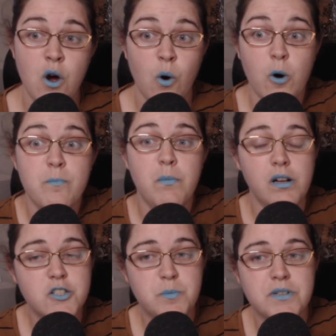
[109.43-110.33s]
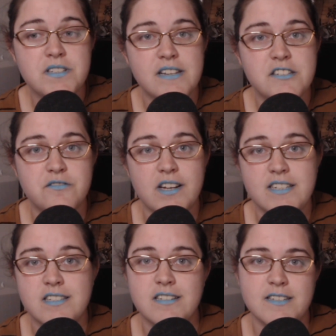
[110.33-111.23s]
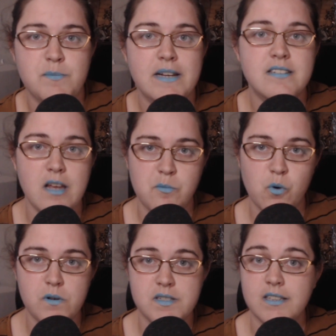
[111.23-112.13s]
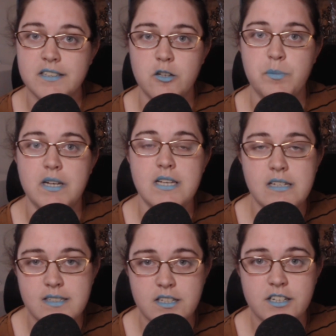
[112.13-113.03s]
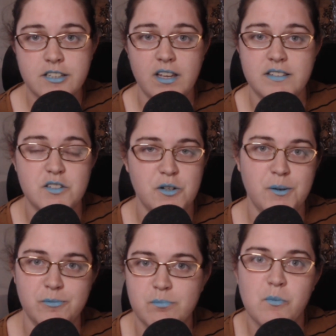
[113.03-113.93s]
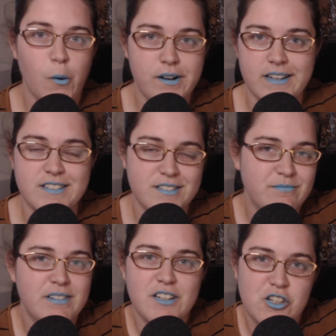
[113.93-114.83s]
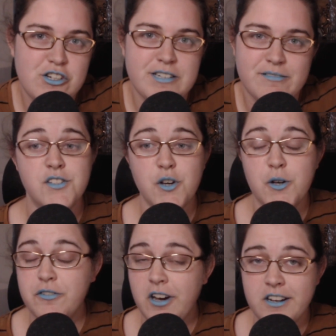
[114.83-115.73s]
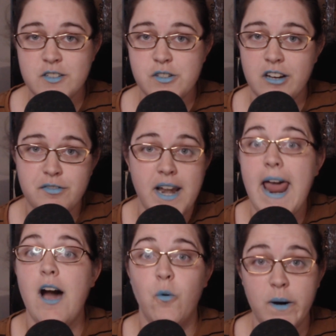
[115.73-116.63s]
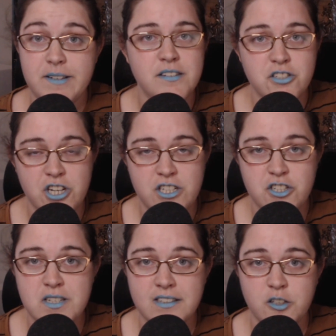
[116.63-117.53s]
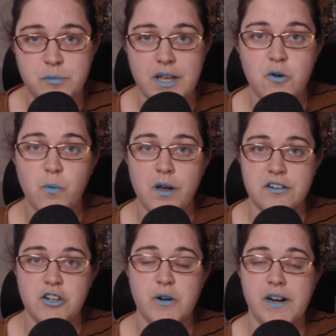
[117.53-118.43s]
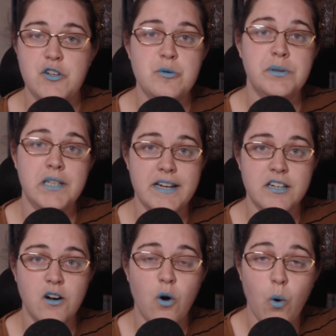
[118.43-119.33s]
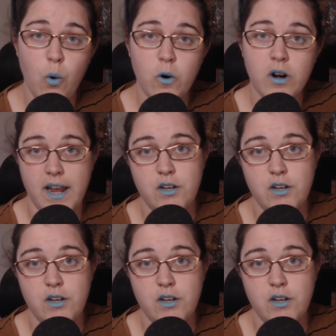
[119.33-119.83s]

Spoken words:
or multiple sets of dice, it does make some rolls a little bit easier. And so more dice, good. So you've got your stuff, and now what? This changes a little bit whether you're a new player or a